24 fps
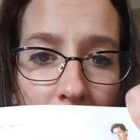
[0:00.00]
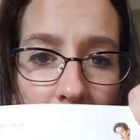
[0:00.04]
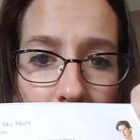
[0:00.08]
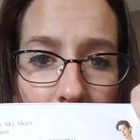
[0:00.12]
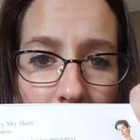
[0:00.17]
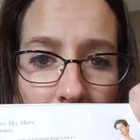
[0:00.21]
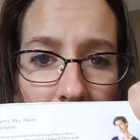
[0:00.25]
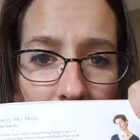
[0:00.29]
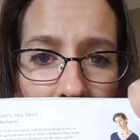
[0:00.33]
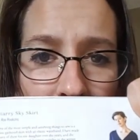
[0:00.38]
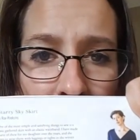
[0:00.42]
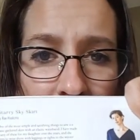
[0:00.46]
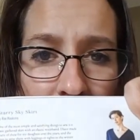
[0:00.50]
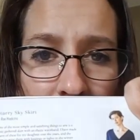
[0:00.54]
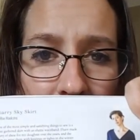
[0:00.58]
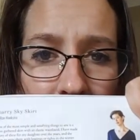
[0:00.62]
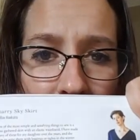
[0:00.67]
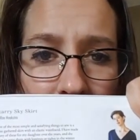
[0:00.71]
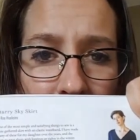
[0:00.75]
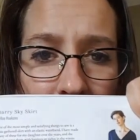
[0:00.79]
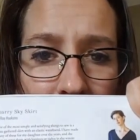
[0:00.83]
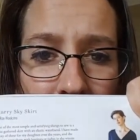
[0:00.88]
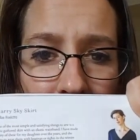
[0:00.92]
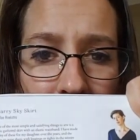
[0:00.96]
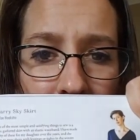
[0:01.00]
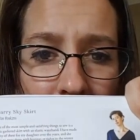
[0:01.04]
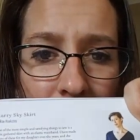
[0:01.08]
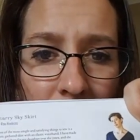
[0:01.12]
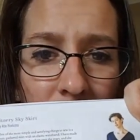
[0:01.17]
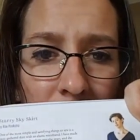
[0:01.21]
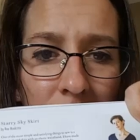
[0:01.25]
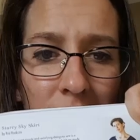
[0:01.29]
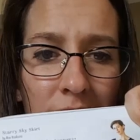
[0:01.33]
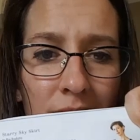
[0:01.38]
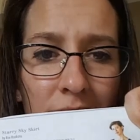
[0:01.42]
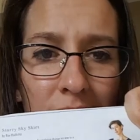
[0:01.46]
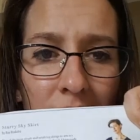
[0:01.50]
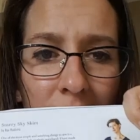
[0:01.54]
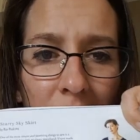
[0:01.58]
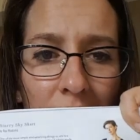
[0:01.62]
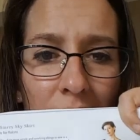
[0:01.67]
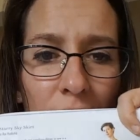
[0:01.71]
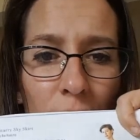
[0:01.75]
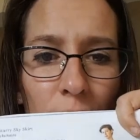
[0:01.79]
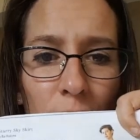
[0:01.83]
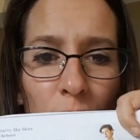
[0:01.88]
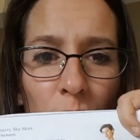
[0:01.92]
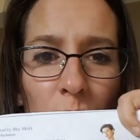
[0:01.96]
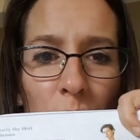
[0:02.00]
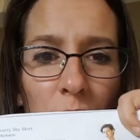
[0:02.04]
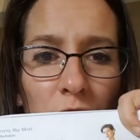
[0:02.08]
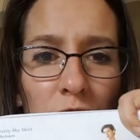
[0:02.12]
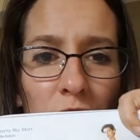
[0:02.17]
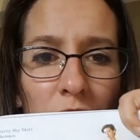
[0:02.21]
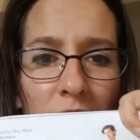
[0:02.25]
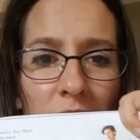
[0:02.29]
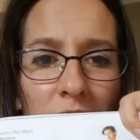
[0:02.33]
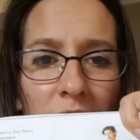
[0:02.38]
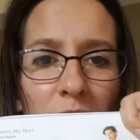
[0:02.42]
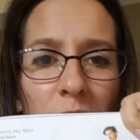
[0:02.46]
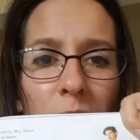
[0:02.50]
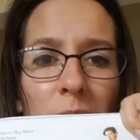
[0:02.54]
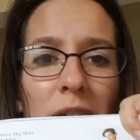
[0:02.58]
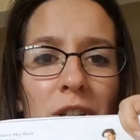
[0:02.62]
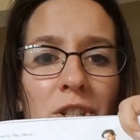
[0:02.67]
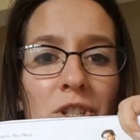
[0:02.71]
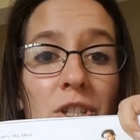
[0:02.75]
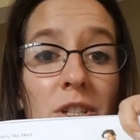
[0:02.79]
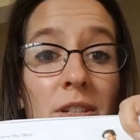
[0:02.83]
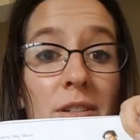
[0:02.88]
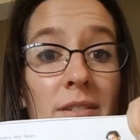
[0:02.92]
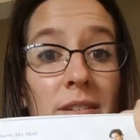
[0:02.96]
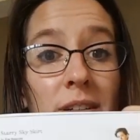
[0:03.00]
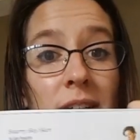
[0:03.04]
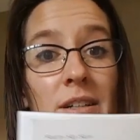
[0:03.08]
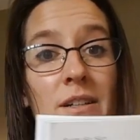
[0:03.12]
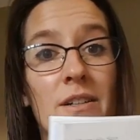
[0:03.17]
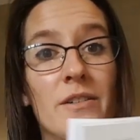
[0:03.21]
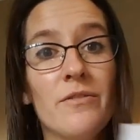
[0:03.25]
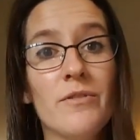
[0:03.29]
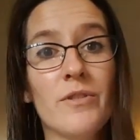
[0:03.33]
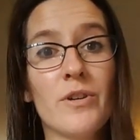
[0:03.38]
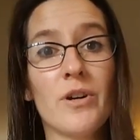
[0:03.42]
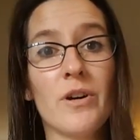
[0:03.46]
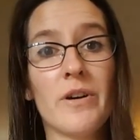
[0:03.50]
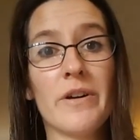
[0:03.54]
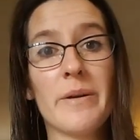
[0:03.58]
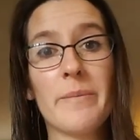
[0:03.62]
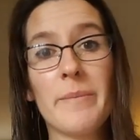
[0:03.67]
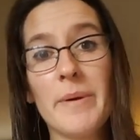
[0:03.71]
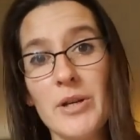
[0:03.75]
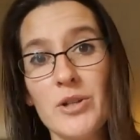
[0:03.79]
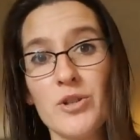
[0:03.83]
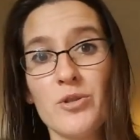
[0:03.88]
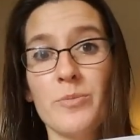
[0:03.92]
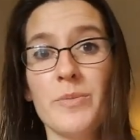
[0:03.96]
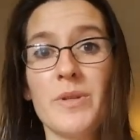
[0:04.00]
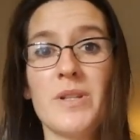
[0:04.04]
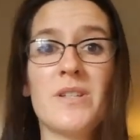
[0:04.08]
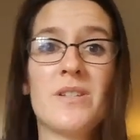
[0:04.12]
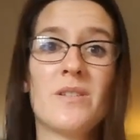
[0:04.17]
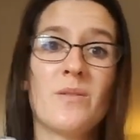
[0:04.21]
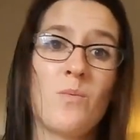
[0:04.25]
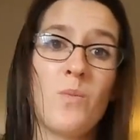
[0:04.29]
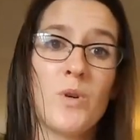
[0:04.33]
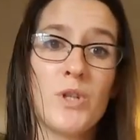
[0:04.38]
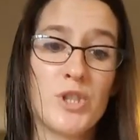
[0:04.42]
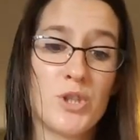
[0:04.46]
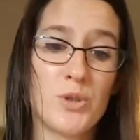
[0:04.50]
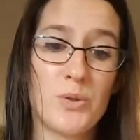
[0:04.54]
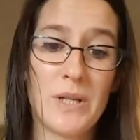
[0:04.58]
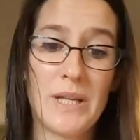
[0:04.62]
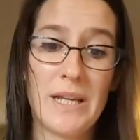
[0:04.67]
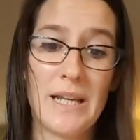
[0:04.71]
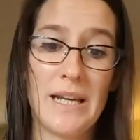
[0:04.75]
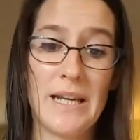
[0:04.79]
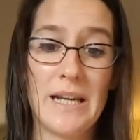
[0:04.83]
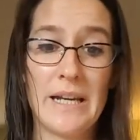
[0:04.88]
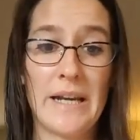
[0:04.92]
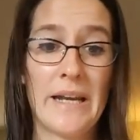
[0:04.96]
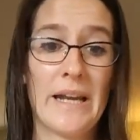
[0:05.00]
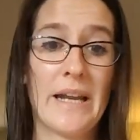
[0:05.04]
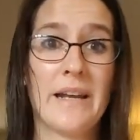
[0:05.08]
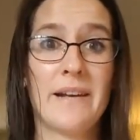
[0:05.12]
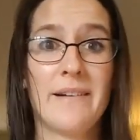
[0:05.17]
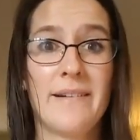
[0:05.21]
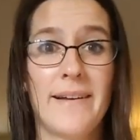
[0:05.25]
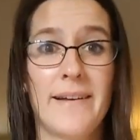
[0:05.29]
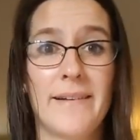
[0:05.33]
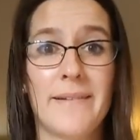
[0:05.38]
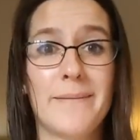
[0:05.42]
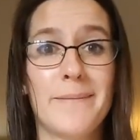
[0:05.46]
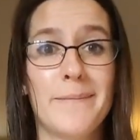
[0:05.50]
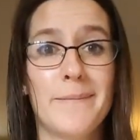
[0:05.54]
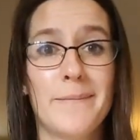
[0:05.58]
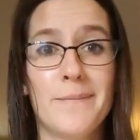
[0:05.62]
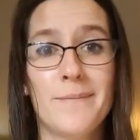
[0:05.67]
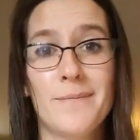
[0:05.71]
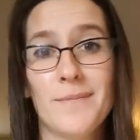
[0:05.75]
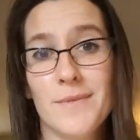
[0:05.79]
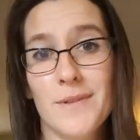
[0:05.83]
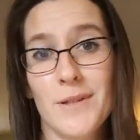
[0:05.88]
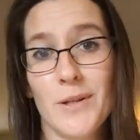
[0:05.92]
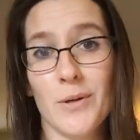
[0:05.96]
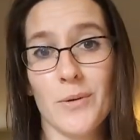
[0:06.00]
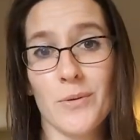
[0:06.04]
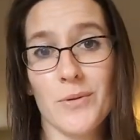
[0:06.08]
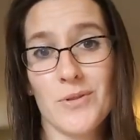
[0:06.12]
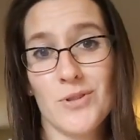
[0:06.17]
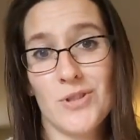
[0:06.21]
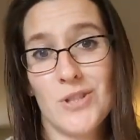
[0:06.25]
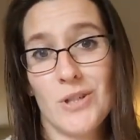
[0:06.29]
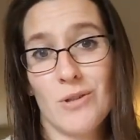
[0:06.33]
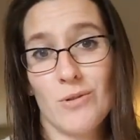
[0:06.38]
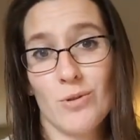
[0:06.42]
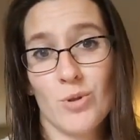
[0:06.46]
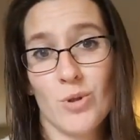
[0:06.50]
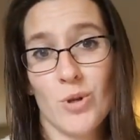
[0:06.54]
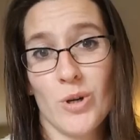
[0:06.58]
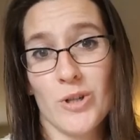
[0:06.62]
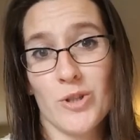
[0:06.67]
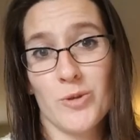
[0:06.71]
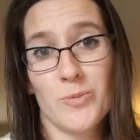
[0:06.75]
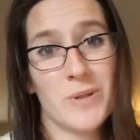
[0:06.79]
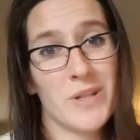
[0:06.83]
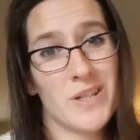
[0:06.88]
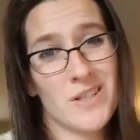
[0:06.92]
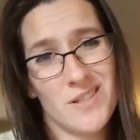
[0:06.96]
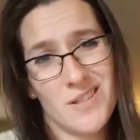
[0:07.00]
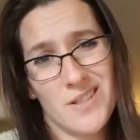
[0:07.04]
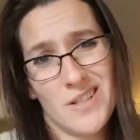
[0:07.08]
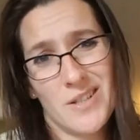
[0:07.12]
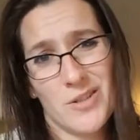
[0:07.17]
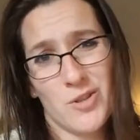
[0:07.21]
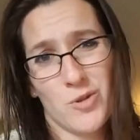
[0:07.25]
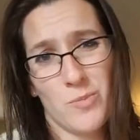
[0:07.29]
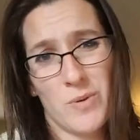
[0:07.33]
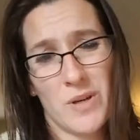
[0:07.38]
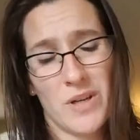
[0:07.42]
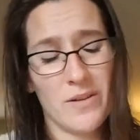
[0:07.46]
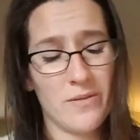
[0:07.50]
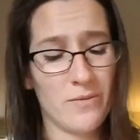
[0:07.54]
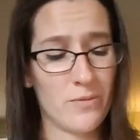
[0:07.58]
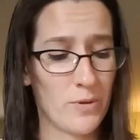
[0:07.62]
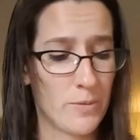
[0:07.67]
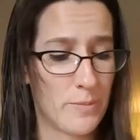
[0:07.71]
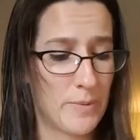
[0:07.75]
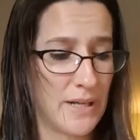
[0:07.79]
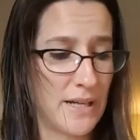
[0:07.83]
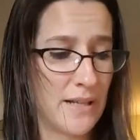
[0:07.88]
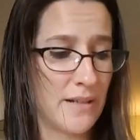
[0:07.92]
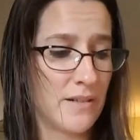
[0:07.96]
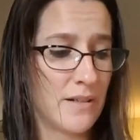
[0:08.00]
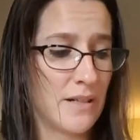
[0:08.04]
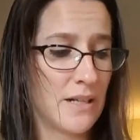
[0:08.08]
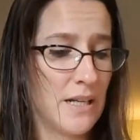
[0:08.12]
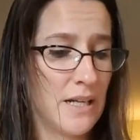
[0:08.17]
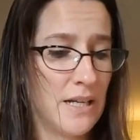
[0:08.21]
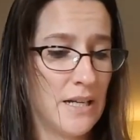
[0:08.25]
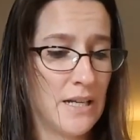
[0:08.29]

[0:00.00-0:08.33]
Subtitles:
I'm not gonna give you too much of the information regarding measurements and what you need and you know, the secret sauce, because it is a paid-for pattern.